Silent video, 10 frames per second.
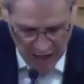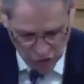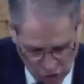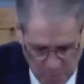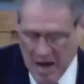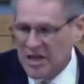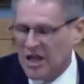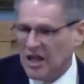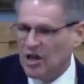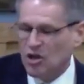speaking.
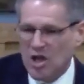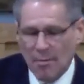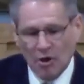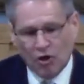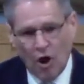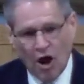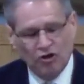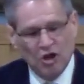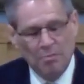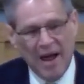It'll come across
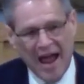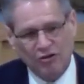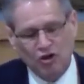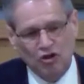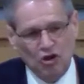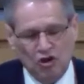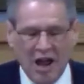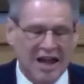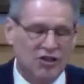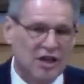in passages
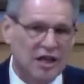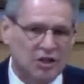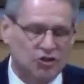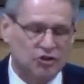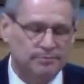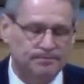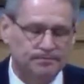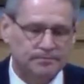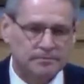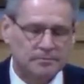like this.
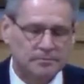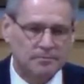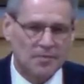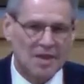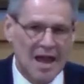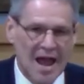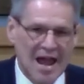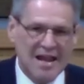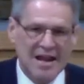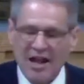
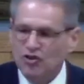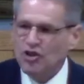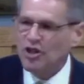In Exodus